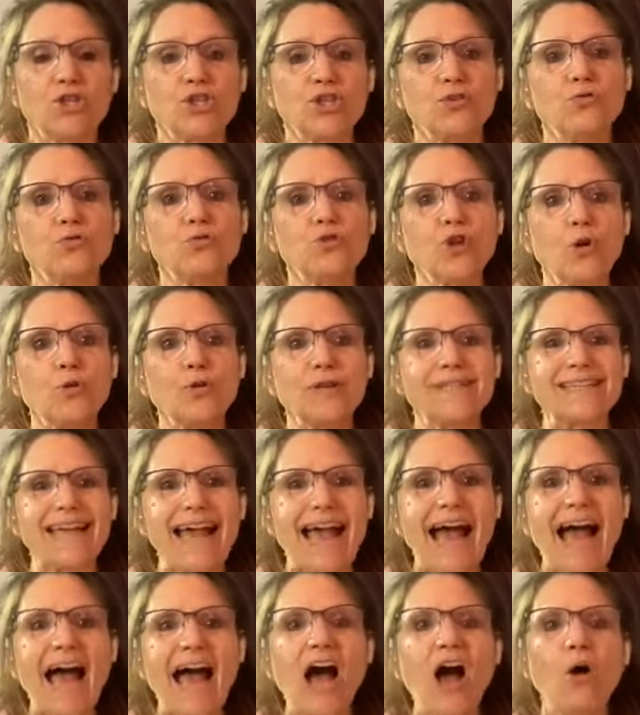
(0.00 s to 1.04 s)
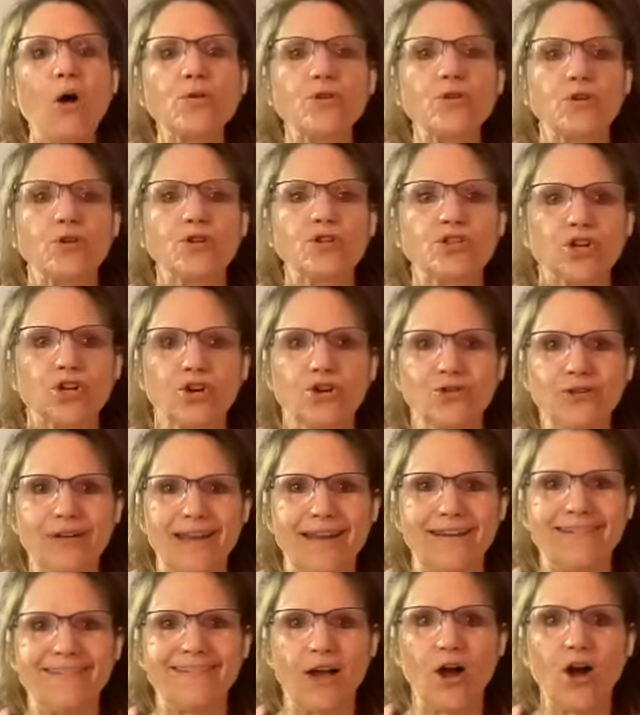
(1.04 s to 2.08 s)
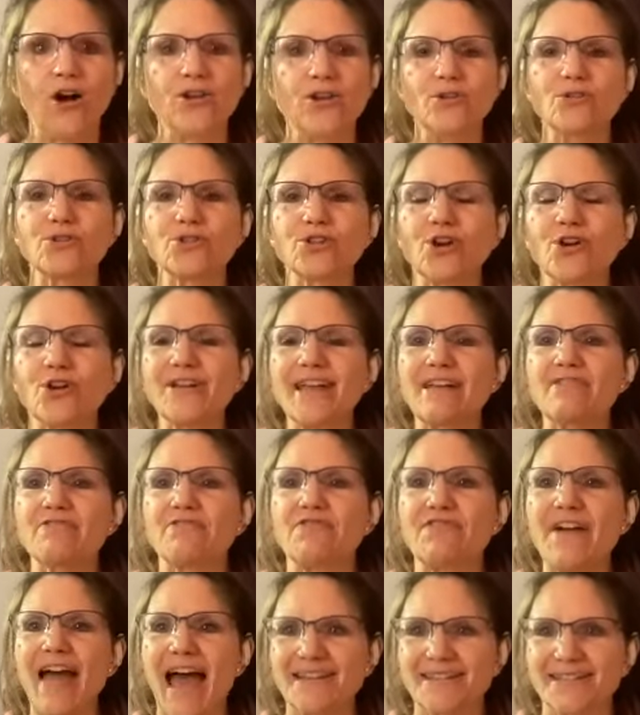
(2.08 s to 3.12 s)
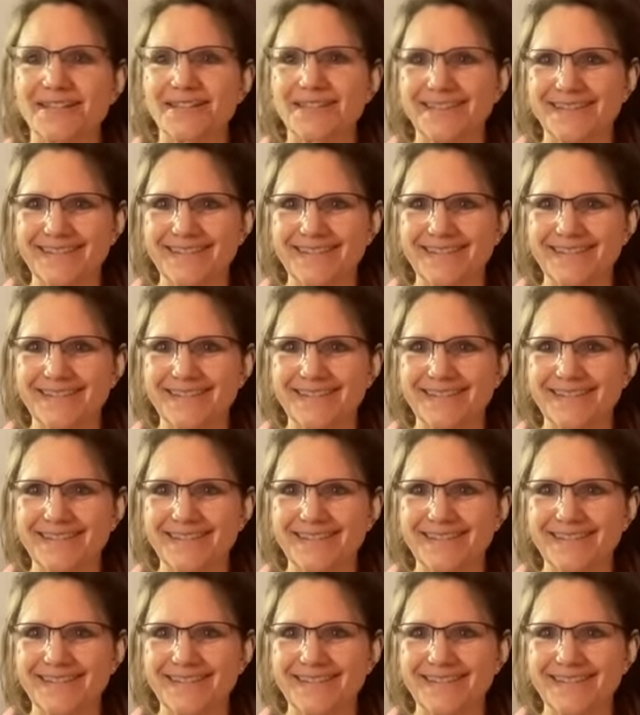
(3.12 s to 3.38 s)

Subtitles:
to notice how you're turning. Are you turning fast?